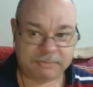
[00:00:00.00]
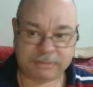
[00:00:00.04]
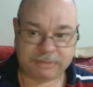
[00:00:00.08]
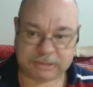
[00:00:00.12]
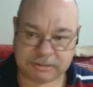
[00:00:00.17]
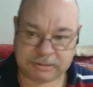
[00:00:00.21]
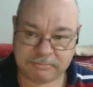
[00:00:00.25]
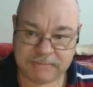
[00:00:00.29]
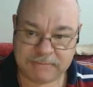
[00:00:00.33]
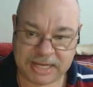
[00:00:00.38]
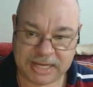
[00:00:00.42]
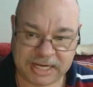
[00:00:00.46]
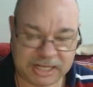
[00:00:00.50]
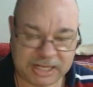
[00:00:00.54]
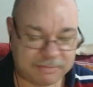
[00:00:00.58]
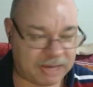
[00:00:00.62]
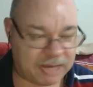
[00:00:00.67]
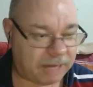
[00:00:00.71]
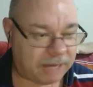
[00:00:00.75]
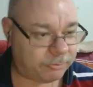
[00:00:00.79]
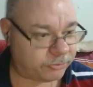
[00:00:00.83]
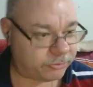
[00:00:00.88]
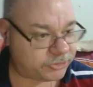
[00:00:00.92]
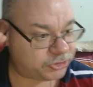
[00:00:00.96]
but the medium
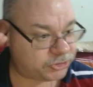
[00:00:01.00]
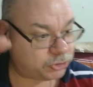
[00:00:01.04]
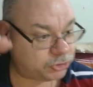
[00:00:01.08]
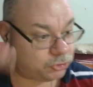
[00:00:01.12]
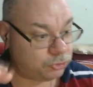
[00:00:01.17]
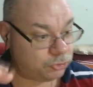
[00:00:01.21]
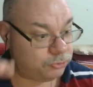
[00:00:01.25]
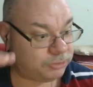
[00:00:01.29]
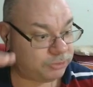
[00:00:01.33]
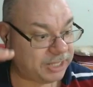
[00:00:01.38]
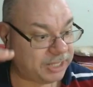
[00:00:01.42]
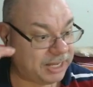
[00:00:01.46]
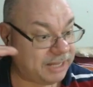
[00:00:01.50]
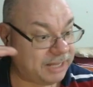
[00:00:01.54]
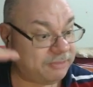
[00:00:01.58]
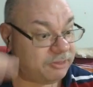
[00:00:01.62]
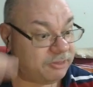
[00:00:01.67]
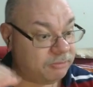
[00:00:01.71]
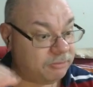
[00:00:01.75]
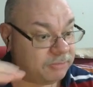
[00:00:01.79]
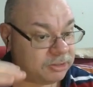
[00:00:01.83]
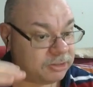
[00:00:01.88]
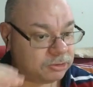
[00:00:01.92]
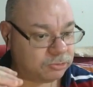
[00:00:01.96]
armor is a good
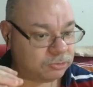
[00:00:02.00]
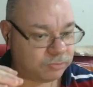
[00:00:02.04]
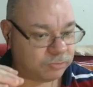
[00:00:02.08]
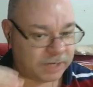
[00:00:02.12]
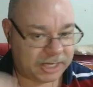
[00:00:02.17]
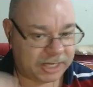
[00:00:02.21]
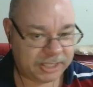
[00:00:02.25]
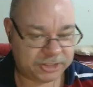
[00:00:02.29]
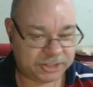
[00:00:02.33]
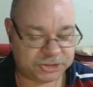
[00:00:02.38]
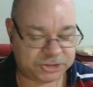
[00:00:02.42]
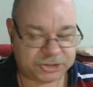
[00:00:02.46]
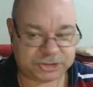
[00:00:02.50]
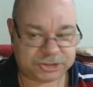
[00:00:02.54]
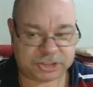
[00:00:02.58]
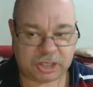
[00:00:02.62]
in-the-middle range,